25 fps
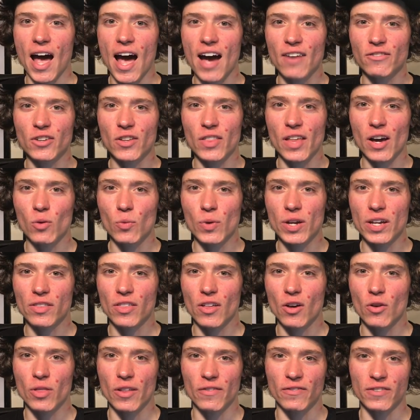After that week
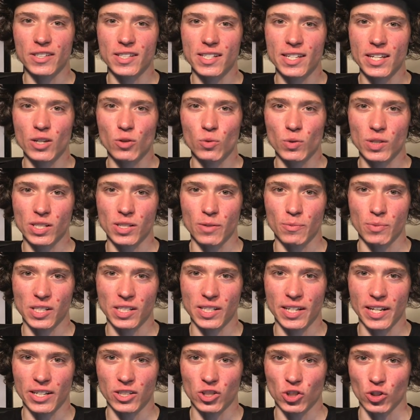though, the fatigue was
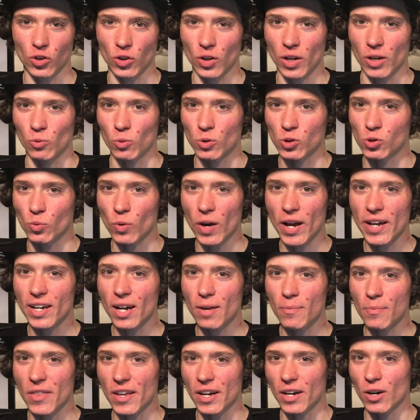substantial and was right
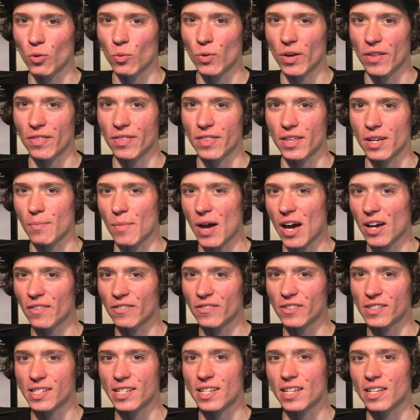up there with the amount
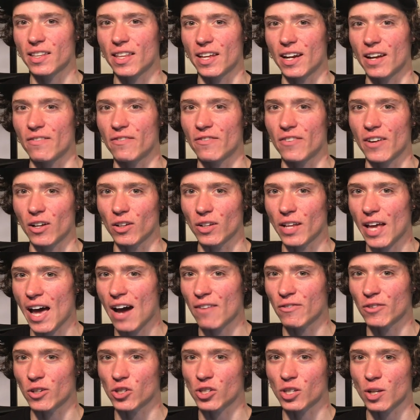of fatigue that I felt
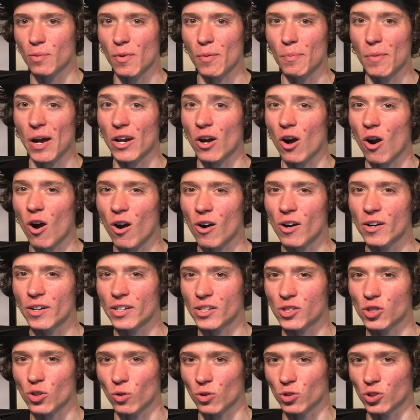after some of my
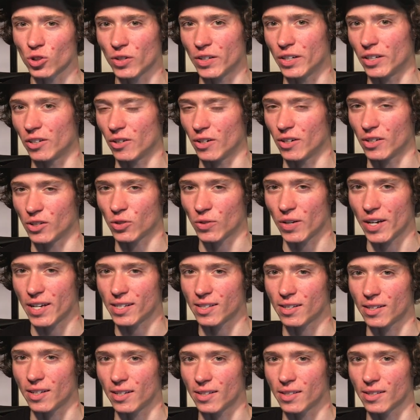hardest ultra endurance
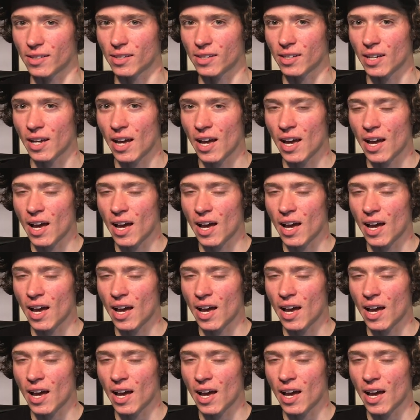races.